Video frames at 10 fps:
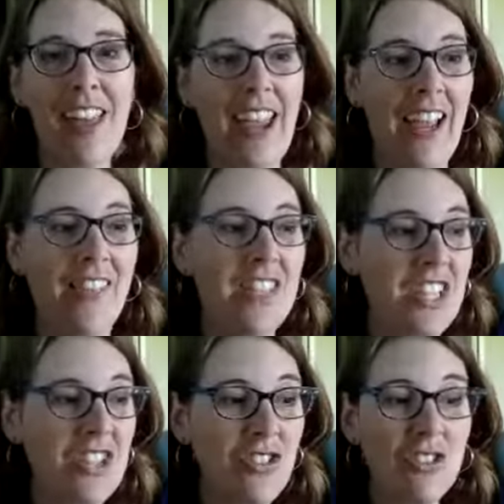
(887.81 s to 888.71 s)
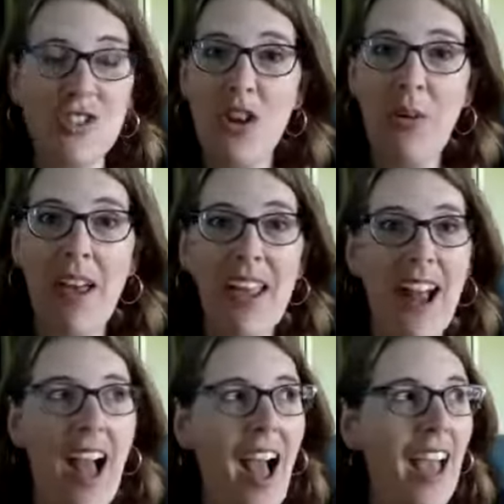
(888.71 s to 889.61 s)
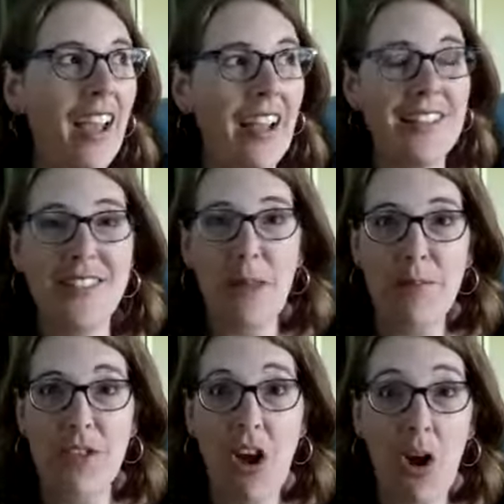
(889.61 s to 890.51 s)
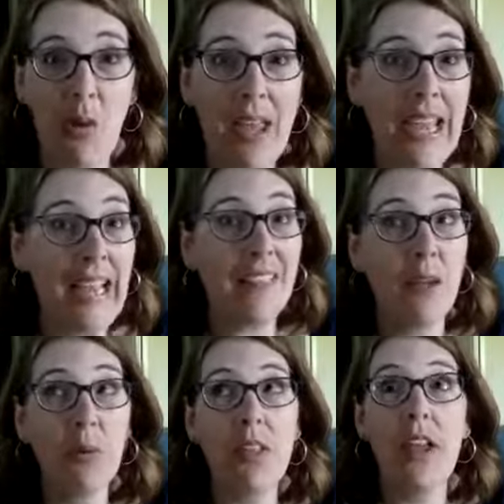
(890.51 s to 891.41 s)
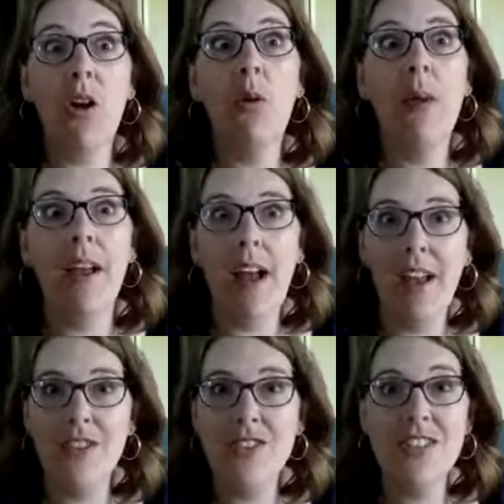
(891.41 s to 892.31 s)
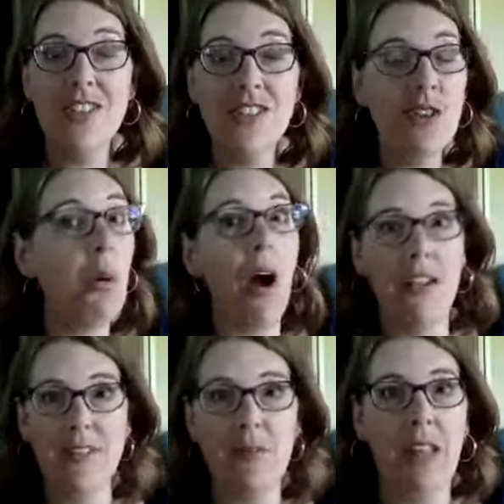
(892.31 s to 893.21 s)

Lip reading: And the teachers, you know what? I got stopped in the hallway and they were like, oh my gosh, this is so awesome.